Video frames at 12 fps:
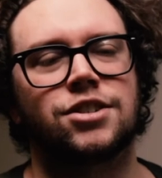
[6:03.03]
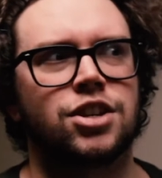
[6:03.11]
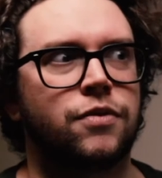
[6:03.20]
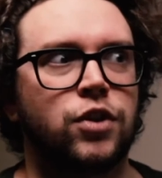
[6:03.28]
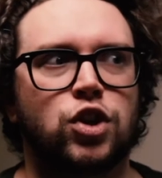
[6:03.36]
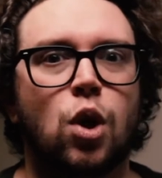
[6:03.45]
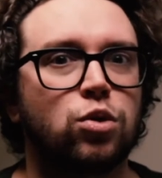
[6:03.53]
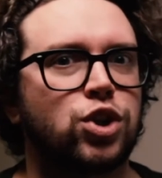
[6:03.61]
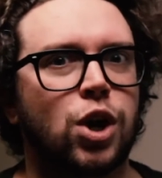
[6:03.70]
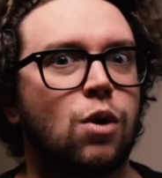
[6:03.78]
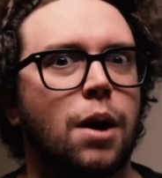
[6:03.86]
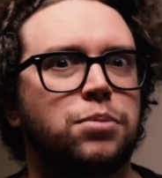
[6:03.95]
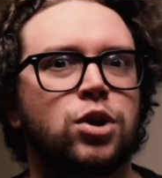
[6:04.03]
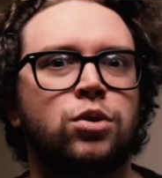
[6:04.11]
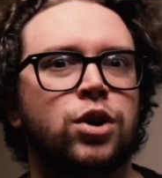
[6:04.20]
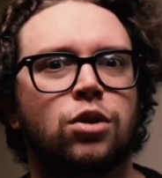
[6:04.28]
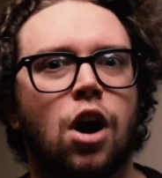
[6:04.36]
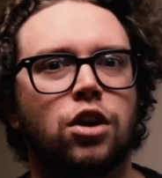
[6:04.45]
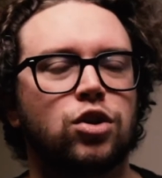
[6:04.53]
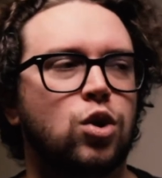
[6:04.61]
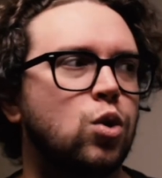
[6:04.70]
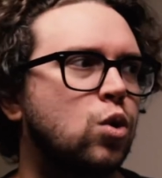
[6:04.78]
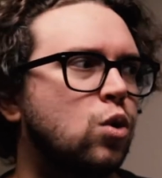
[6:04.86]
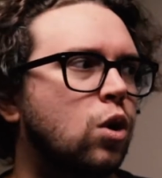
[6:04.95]
that if you don't show up to, you're
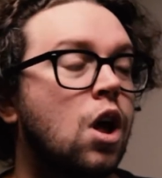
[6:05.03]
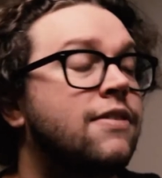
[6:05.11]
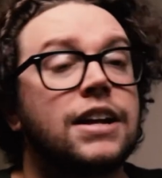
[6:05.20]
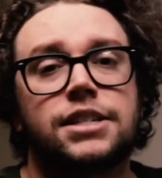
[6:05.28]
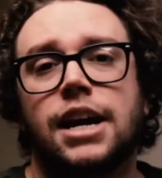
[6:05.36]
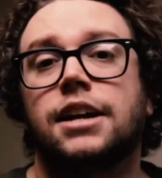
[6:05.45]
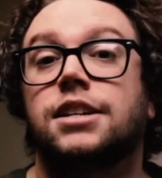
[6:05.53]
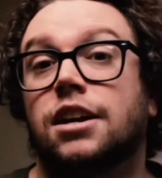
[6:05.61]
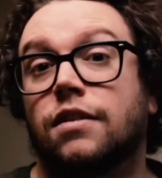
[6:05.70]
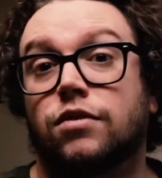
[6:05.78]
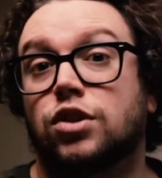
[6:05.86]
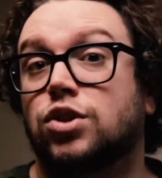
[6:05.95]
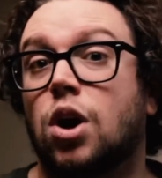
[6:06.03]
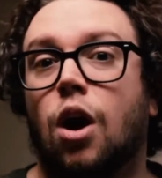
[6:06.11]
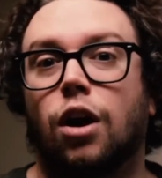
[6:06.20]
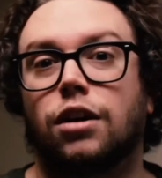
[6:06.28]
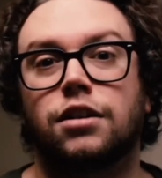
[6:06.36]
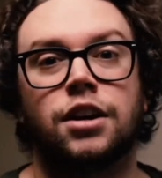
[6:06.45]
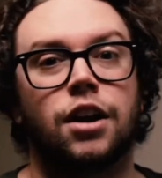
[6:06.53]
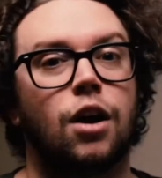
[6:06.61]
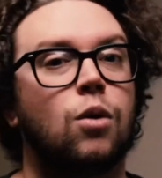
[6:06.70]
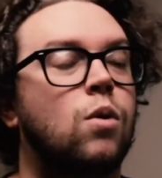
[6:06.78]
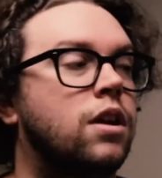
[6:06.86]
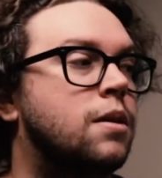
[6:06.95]
uncool. And that's the idea of the song. You
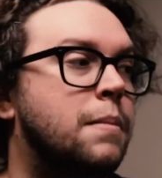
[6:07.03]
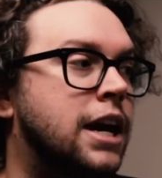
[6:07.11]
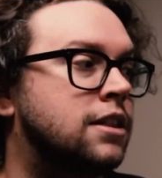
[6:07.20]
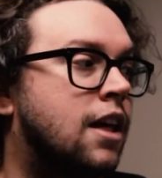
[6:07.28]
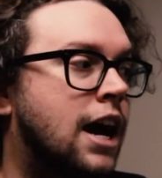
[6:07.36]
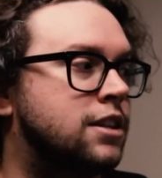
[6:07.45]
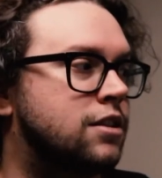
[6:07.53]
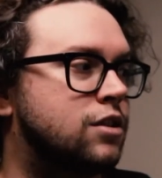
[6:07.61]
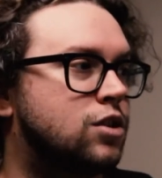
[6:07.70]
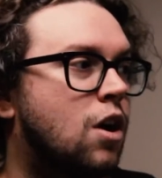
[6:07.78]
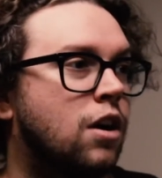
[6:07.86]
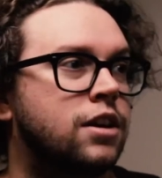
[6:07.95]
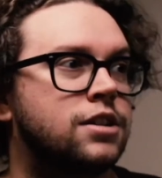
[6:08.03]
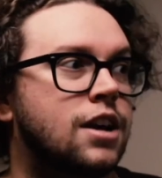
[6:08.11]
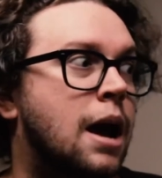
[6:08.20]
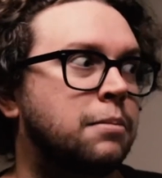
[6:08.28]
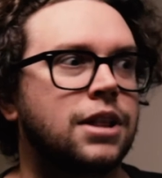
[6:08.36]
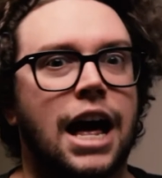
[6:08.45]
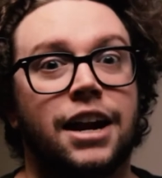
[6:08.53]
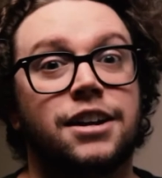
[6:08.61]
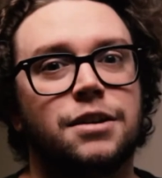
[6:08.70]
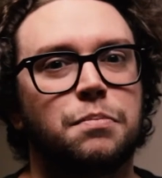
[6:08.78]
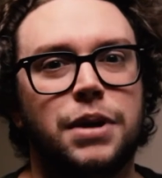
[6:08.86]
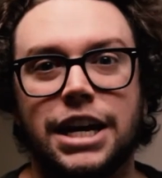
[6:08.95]
know, one of the main lines in the song is, "I'm glad I
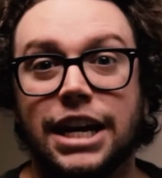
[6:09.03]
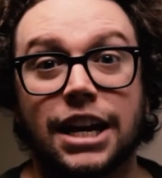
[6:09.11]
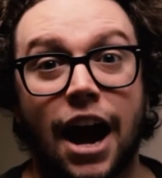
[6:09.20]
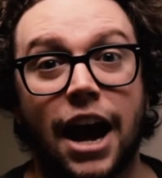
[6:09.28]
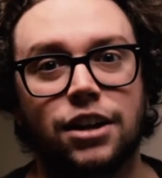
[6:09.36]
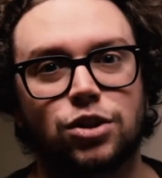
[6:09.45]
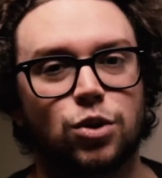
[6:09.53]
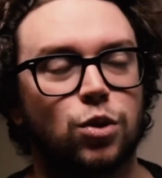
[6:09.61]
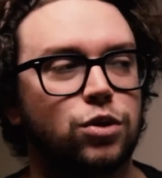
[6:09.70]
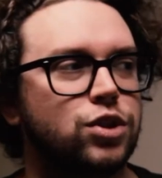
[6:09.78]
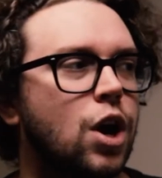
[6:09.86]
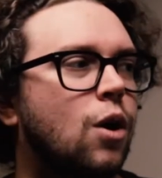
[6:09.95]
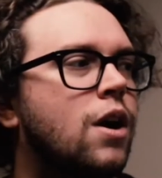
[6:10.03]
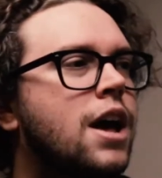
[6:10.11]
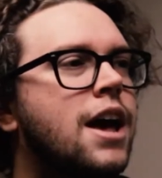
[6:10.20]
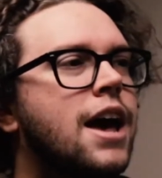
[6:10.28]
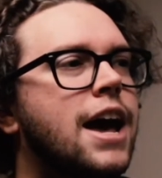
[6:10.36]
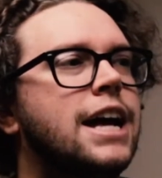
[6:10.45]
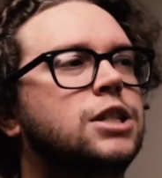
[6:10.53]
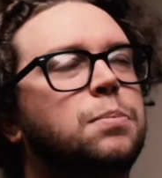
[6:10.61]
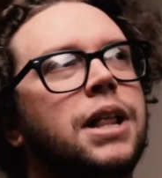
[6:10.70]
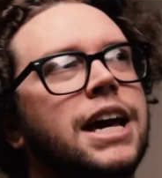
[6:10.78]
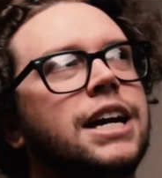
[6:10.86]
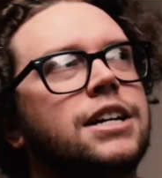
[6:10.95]
didn't peak in high school." So it's
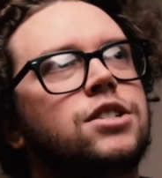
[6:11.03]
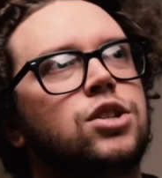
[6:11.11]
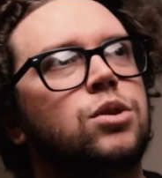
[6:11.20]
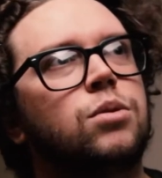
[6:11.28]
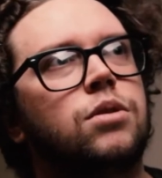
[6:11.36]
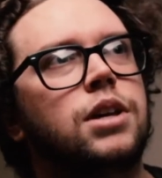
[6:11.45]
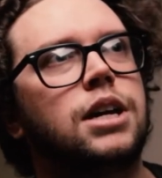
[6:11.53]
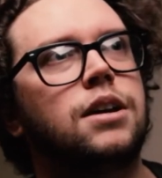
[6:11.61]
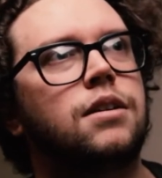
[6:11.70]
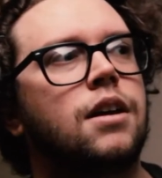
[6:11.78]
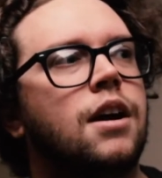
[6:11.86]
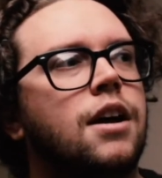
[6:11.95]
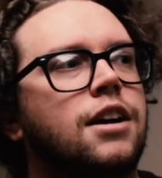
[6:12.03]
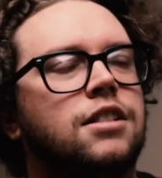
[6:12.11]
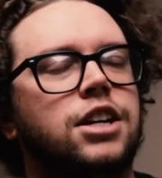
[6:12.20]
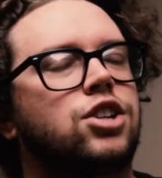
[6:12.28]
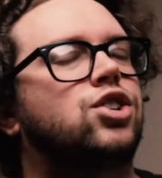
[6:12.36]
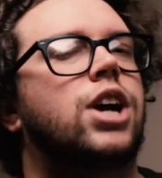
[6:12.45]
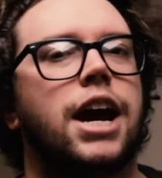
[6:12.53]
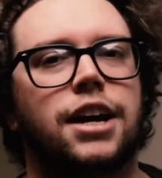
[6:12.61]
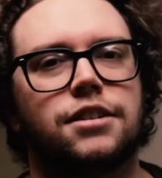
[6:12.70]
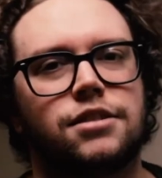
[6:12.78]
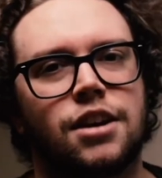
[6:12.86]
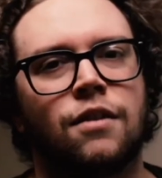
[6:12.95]
playing into the
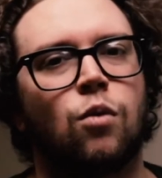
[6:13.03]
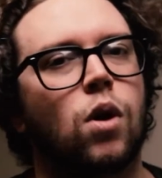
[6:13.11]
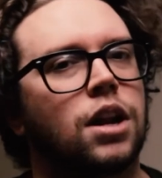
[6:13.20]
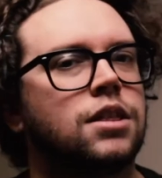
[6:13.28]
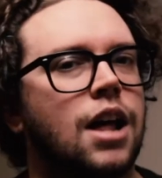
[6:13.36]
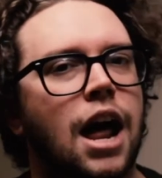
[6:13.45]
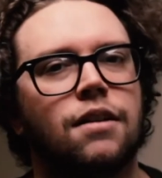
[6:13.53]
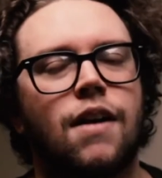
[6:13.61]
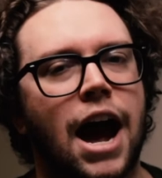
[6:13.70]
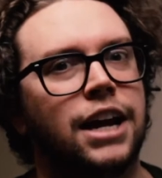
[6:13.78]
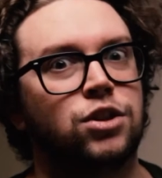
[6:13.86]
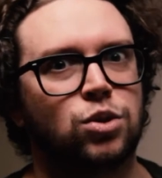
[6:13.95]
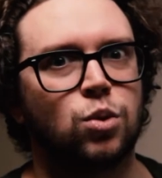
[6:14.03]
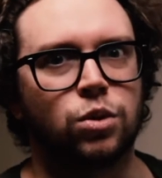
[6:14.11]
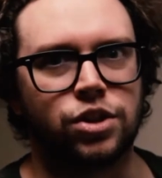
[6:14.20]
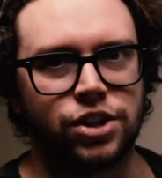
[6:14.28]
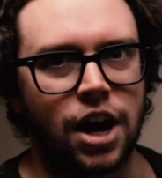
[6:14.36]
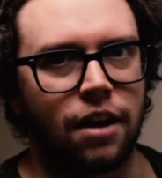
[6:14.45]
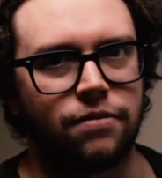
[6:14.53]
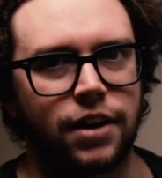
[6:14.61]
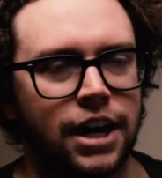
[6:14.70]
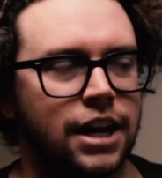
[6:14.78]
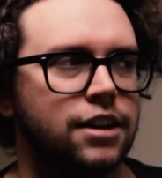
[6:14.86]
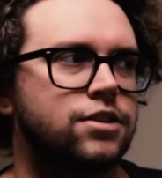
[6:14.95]
cliches of what a lot of high school stuff
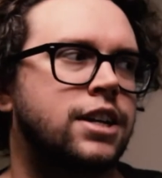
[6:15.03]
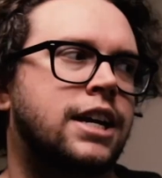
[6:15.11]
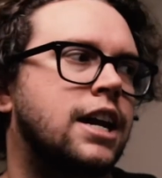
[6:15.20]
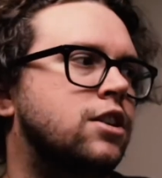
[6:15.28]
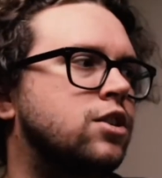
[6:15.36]
is. Again,